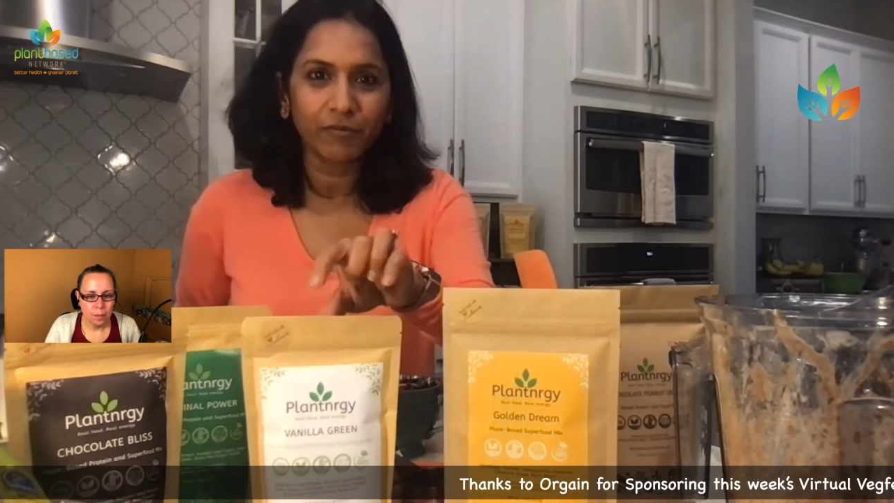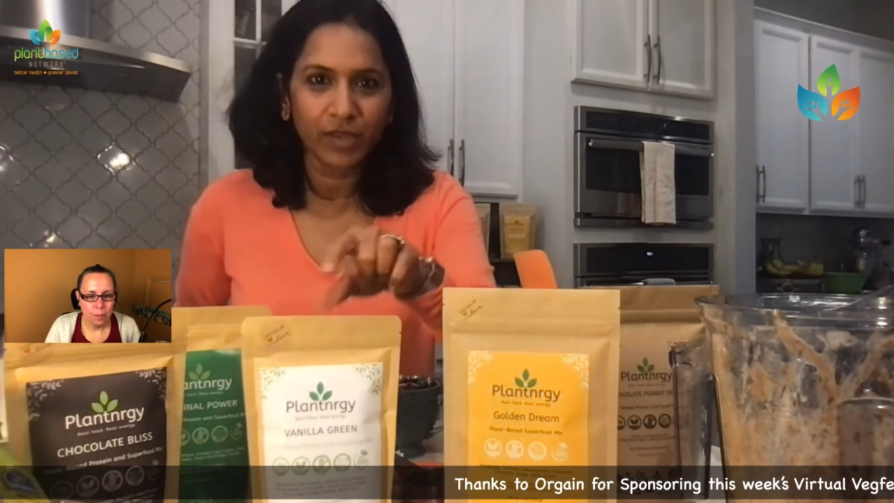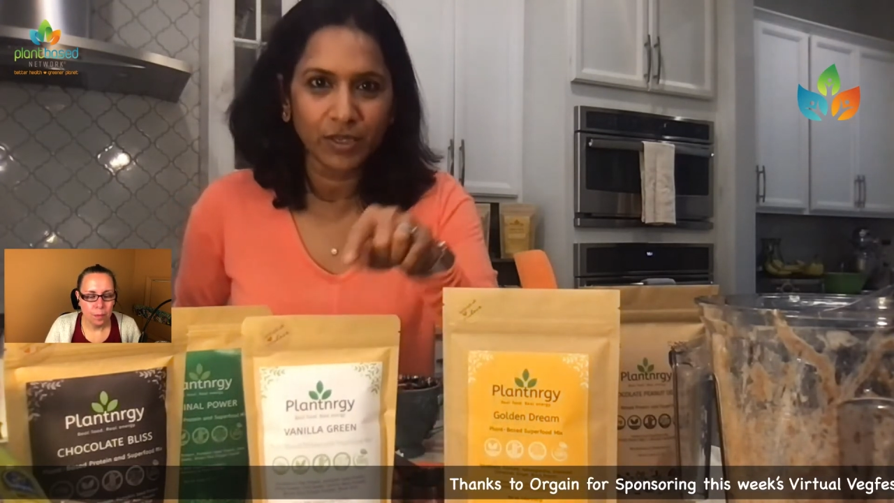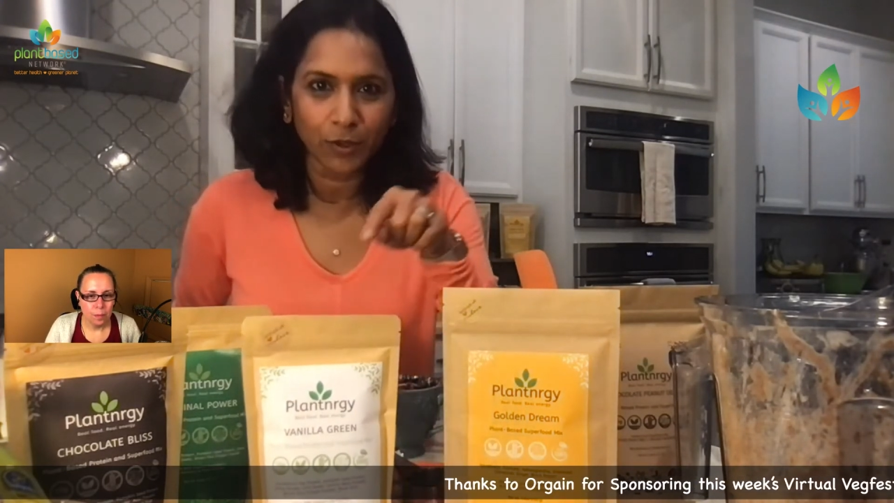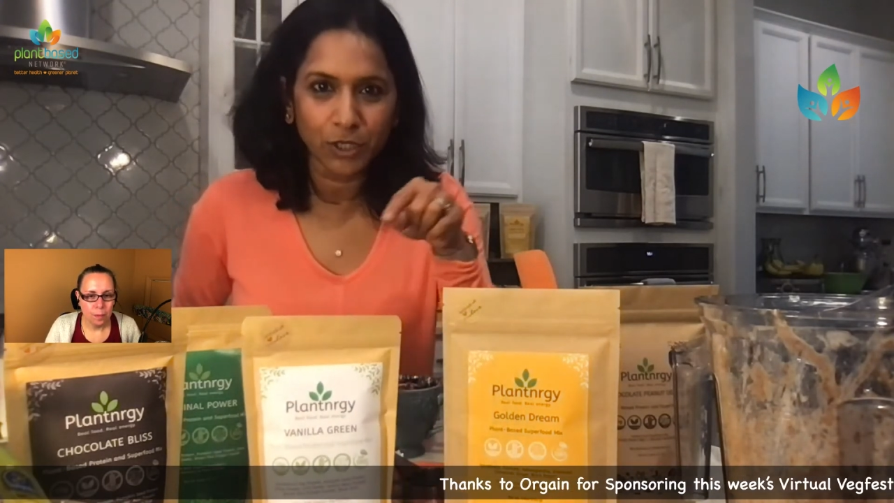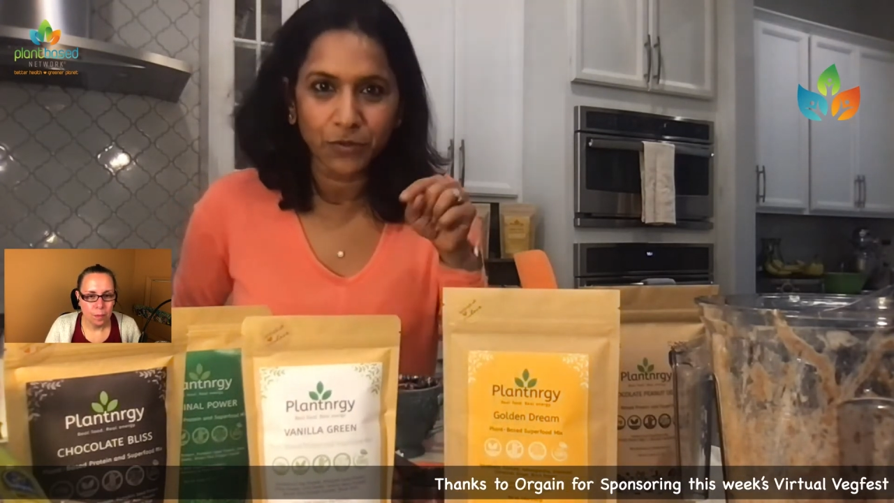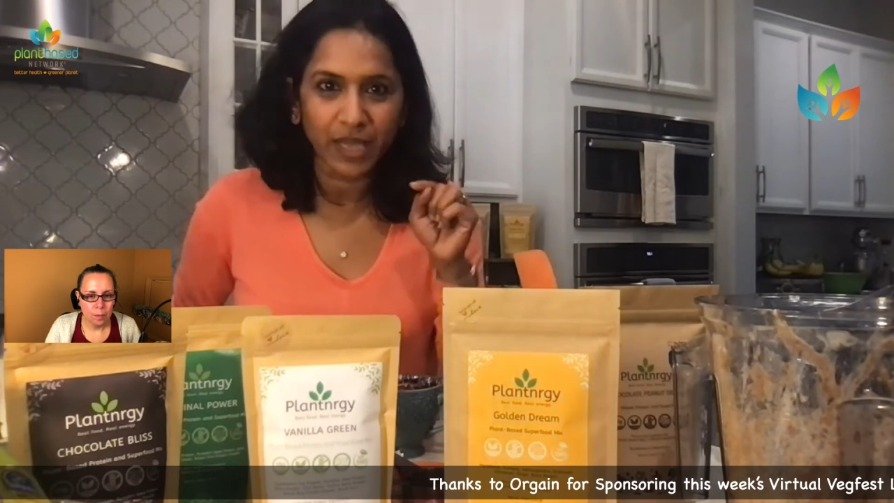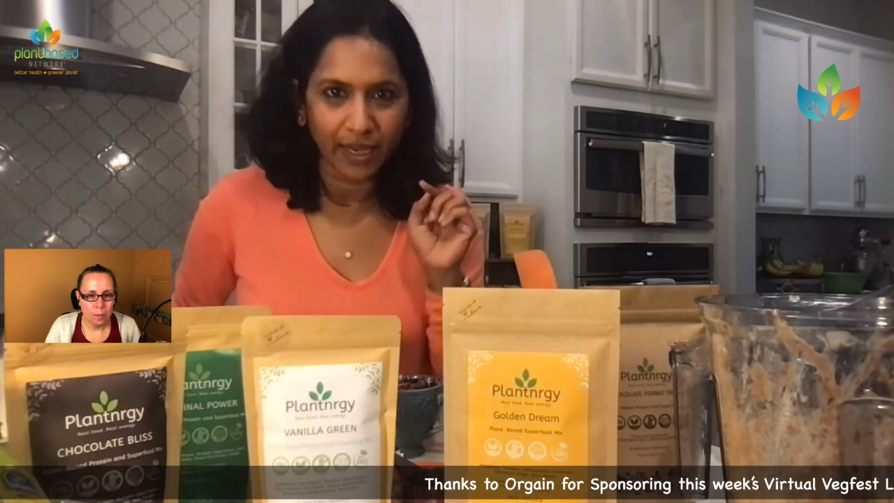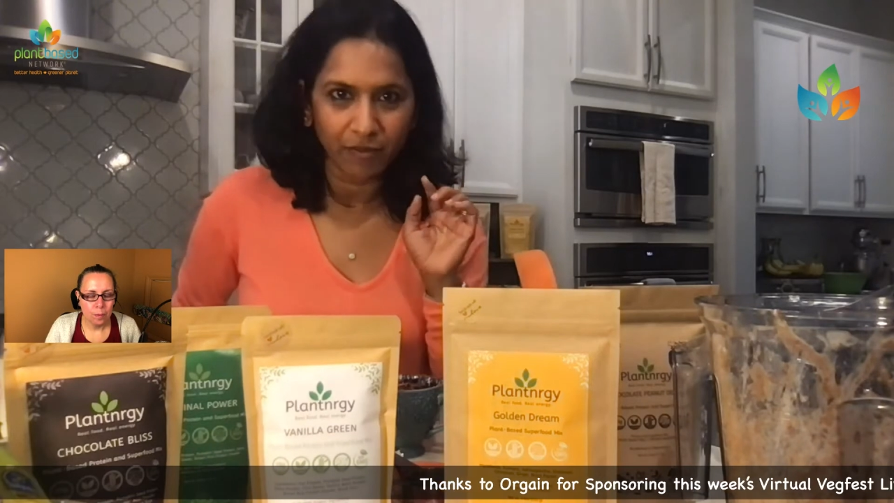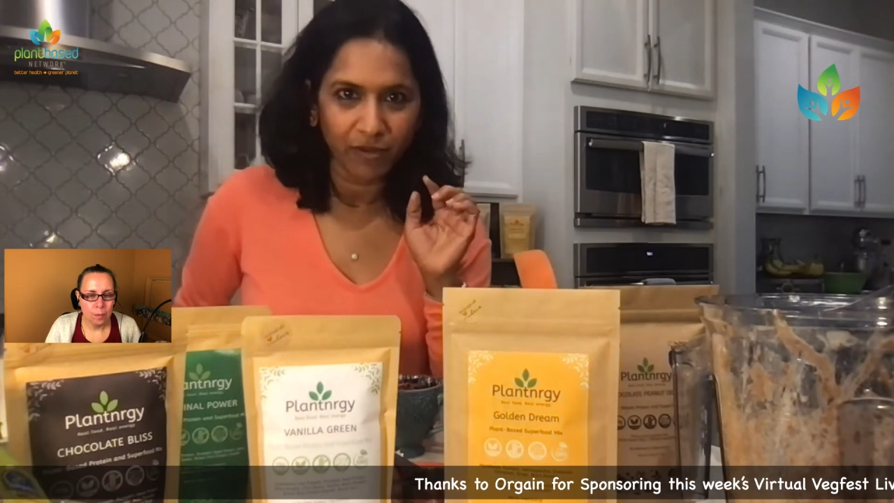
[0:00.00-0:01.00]
we don't use
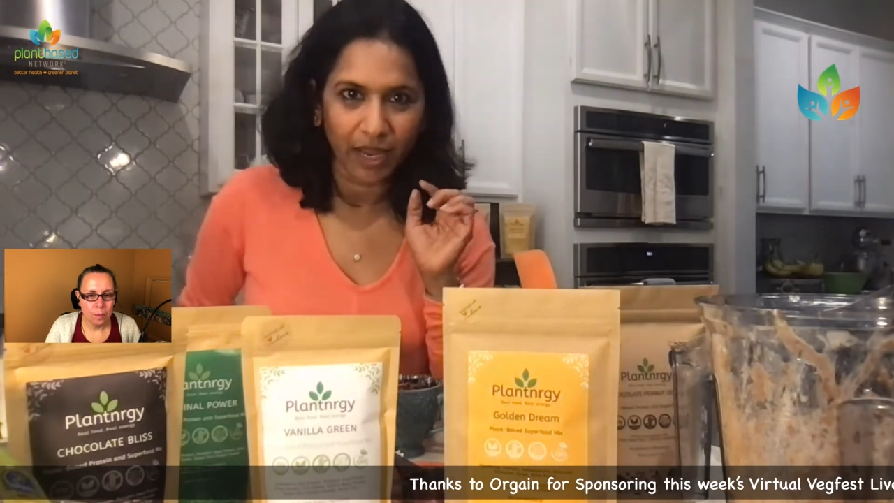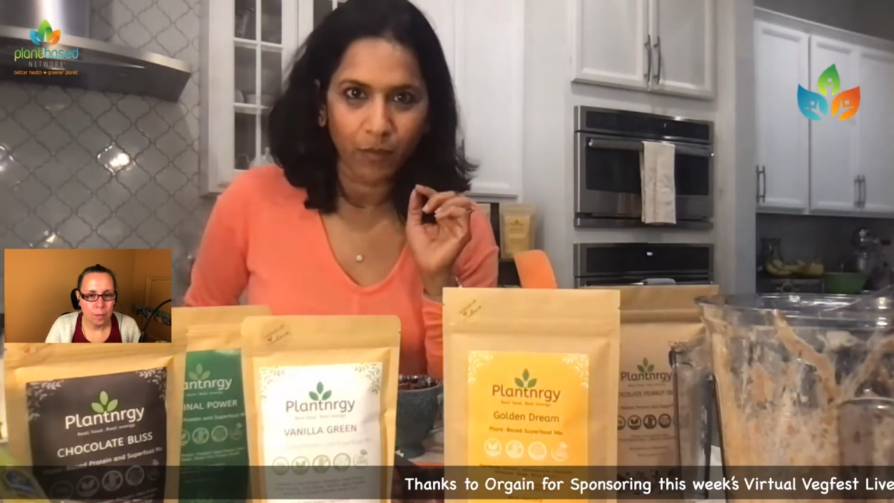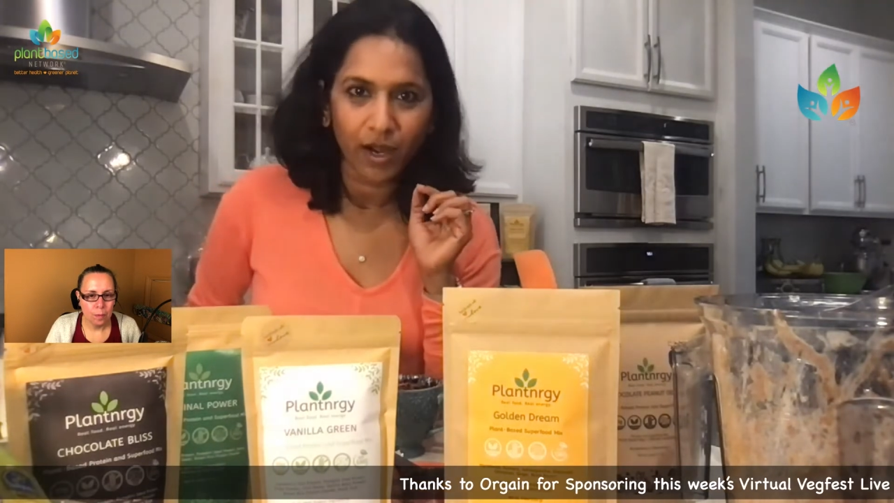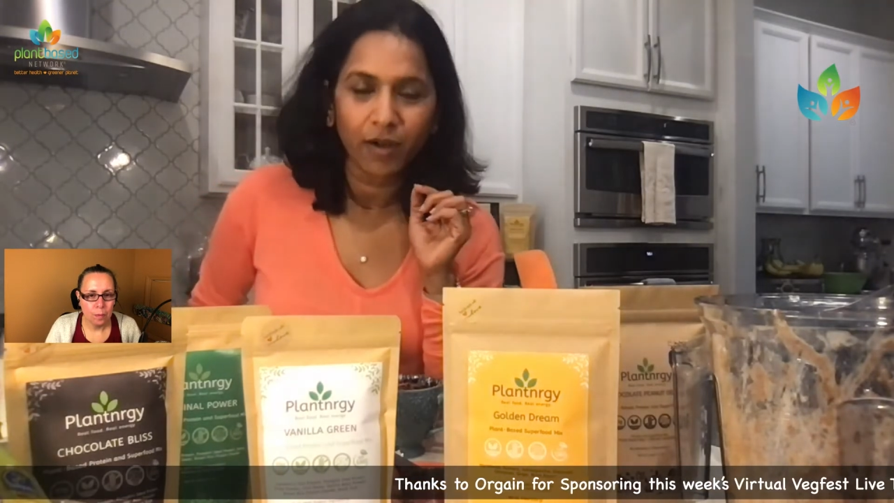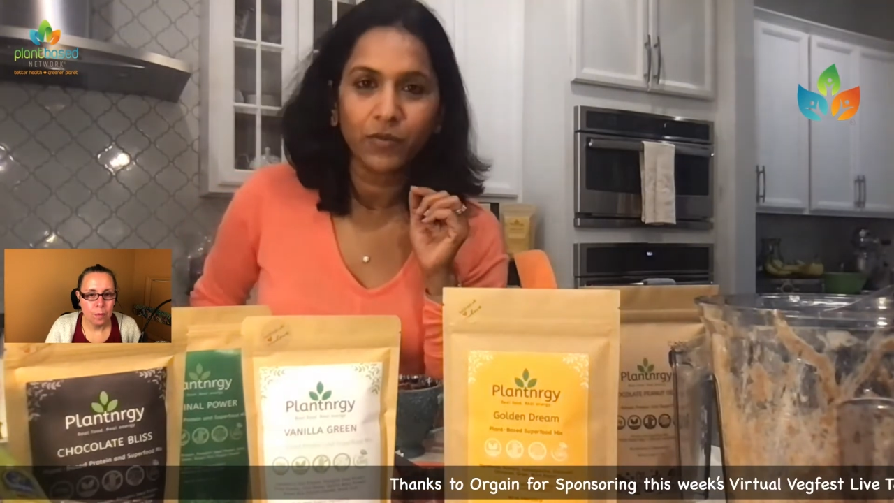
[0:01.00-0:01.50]
any flavor.